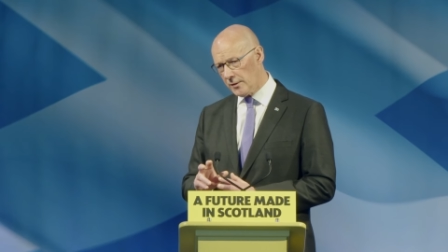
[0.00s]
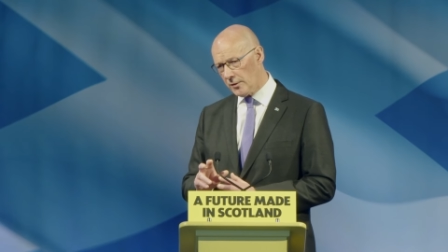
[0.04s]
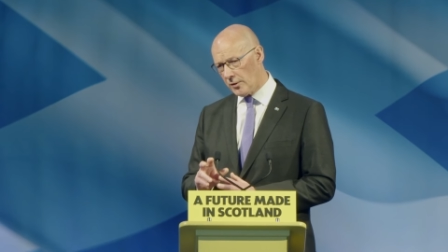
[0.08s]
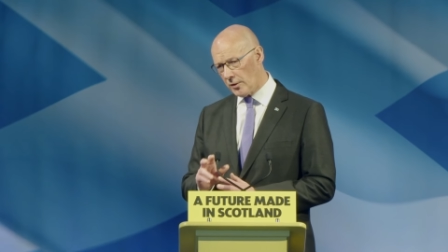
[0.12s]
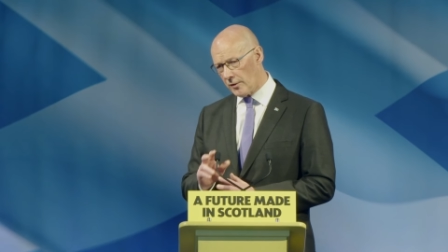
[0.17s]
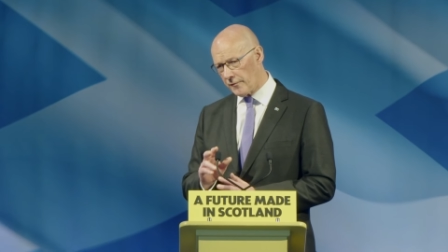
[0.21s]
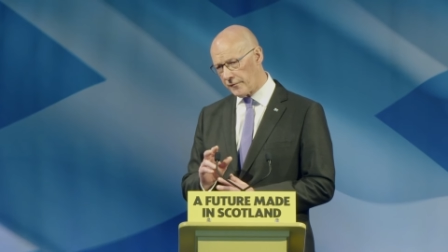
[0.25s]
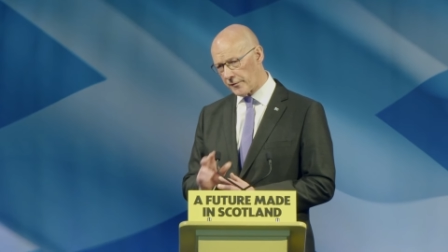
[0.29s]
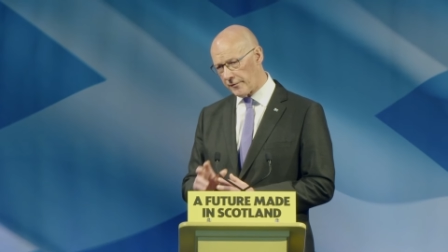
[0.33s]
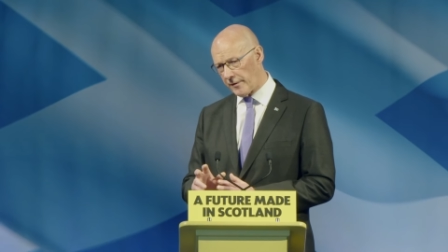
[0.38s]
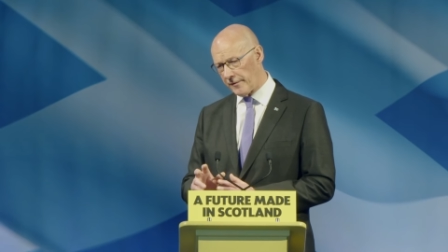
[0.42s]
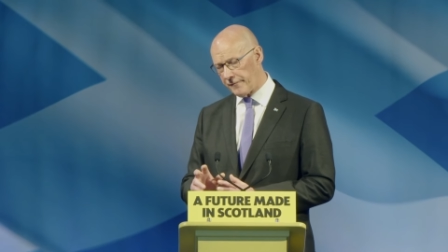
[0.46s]

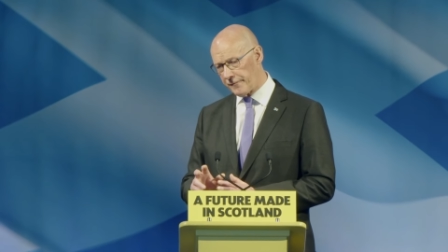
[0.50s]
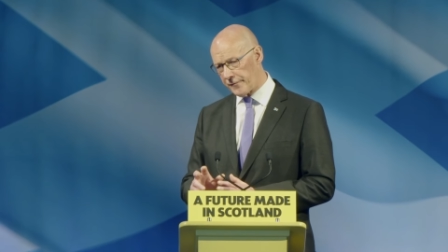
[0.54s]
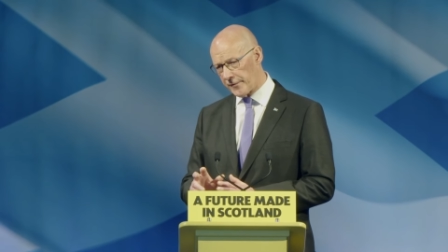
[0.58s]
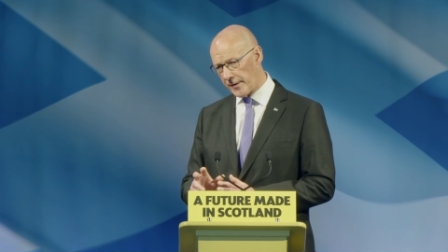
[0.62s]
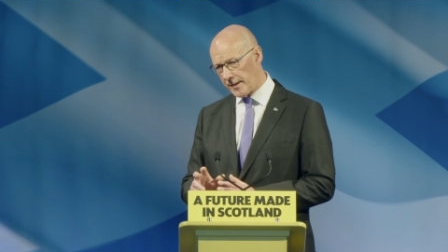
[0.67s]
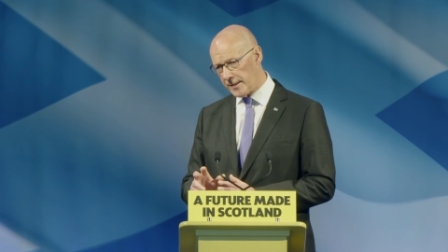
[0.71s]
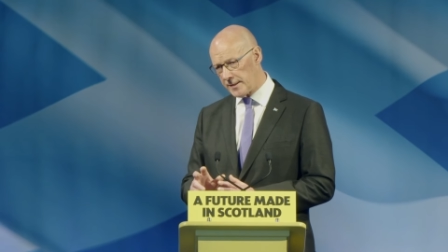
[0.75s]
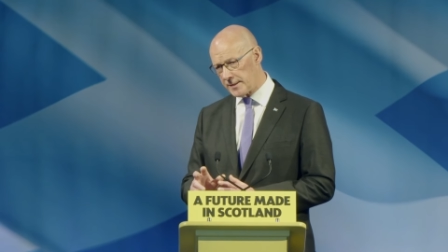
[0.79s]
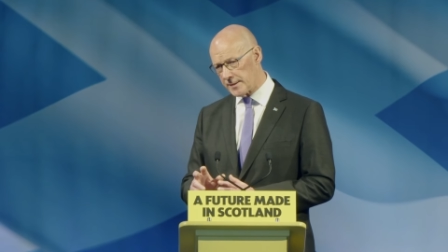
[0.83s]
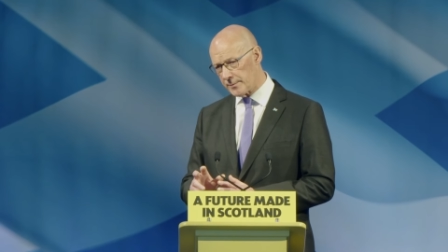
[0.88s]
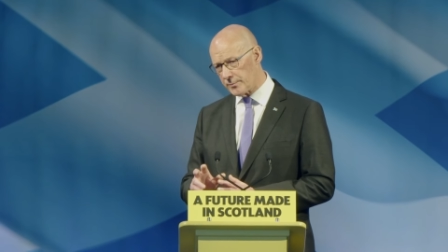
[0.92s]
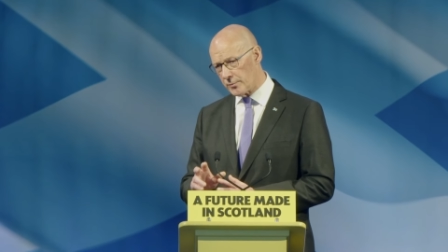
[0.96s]
of a
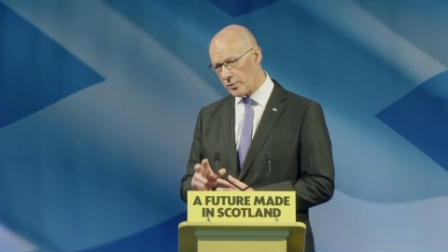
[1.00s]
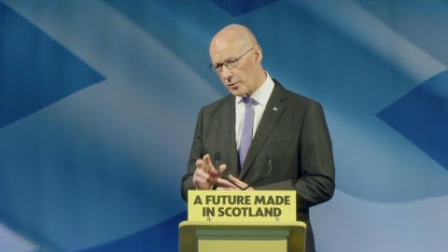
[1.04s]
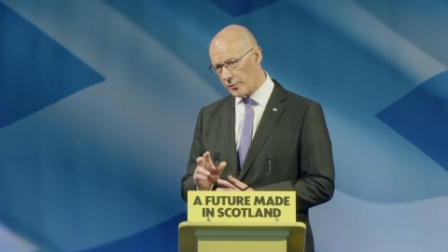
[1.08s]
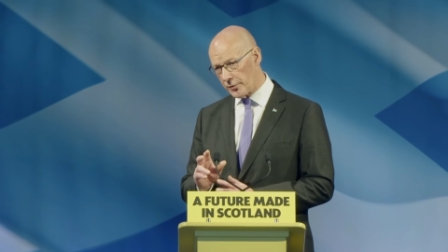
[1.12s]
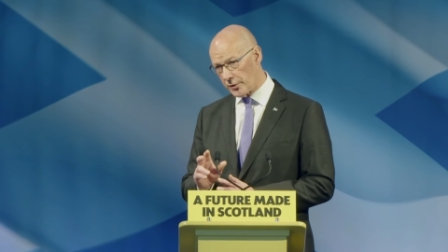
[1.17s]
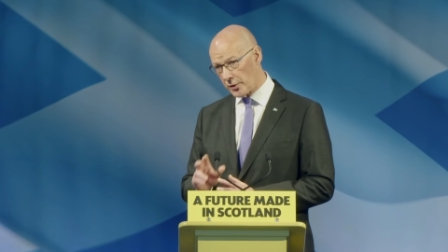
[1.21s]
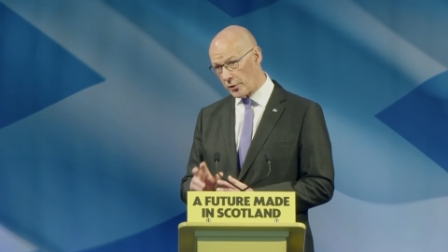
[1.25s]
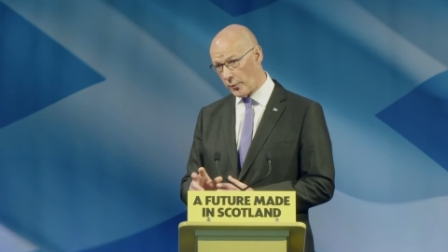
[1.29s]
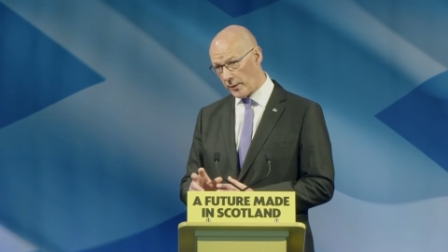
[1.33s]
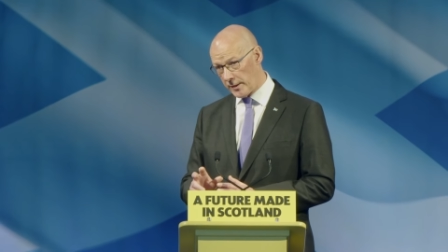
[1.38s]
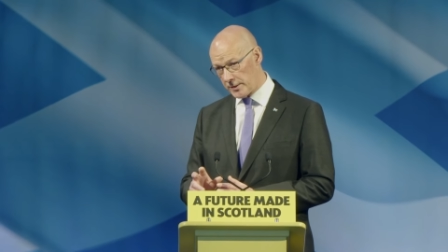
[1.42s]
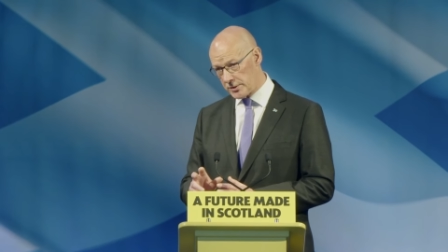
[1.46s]
referendum on
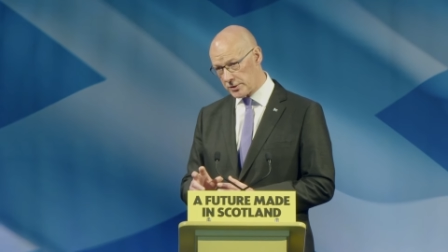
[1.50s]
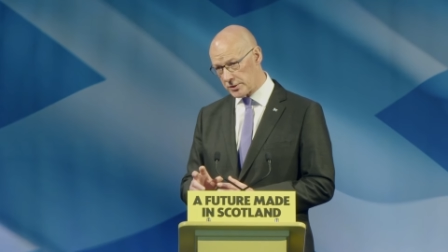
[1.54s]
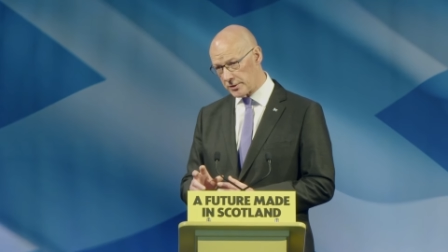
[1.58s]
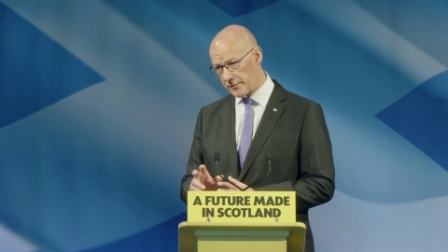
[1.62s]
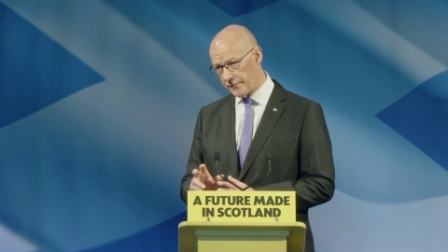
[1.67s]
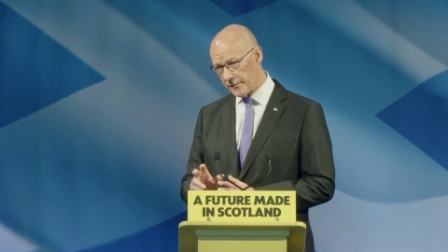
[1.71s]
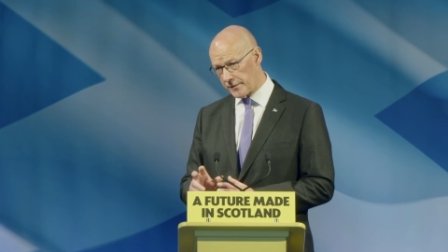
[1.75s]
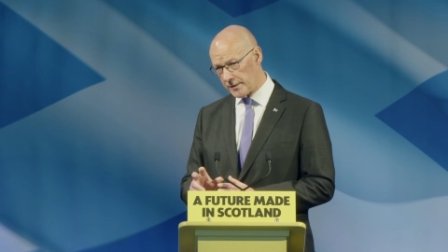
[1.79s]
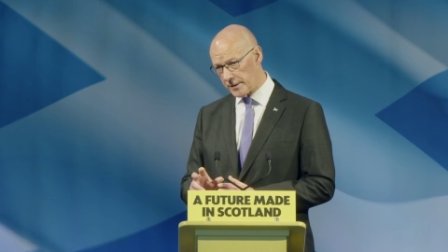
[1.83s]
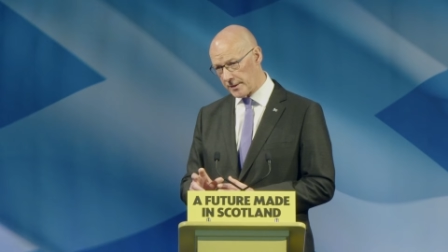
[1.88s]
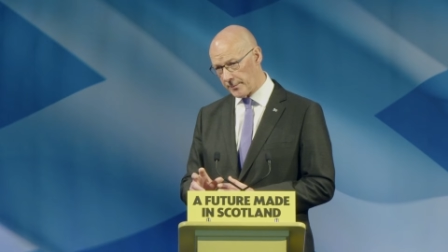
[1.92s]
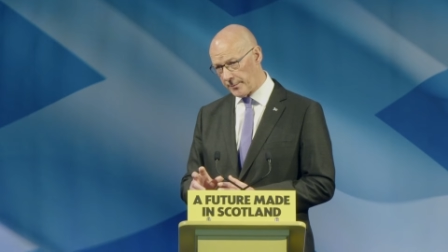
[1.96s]
the question
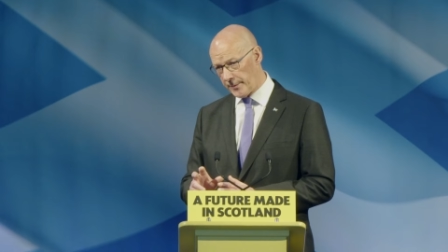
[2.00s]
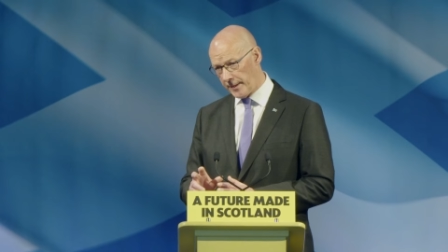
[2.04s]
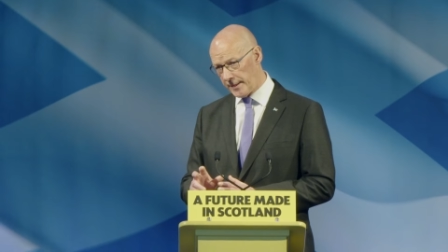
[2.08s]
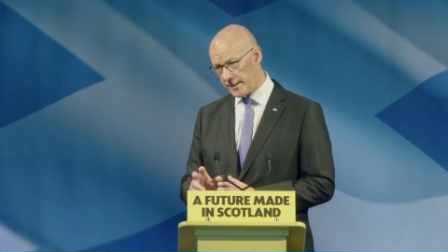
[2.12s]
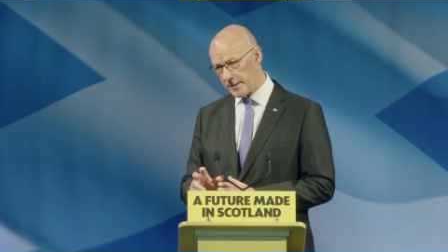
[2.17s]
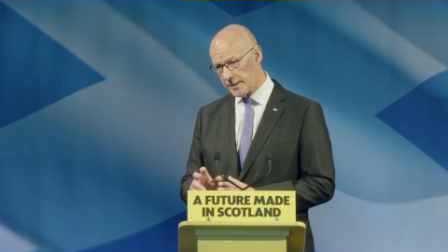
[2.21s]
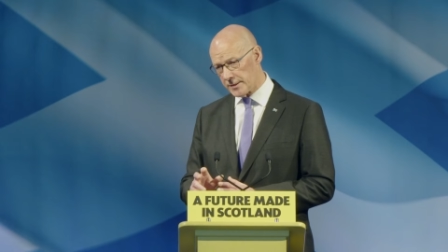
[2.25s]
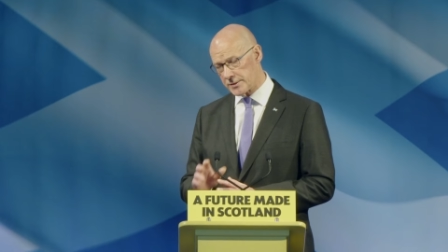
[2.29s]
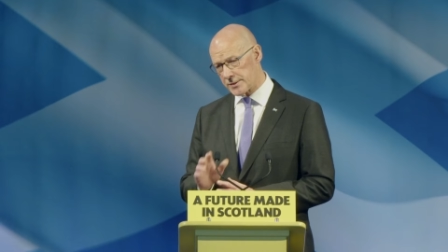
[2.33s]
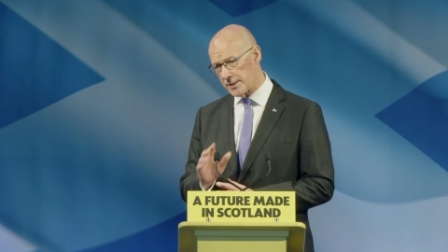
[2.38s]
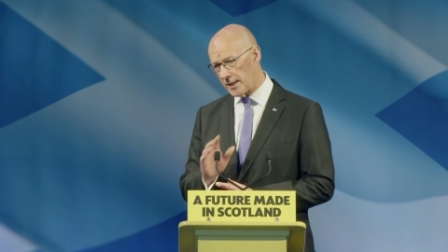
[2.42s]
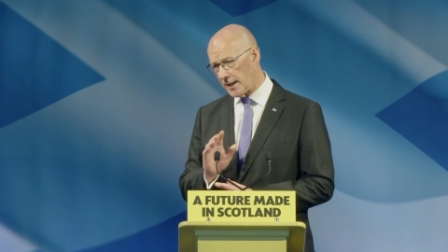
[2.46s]
of independence.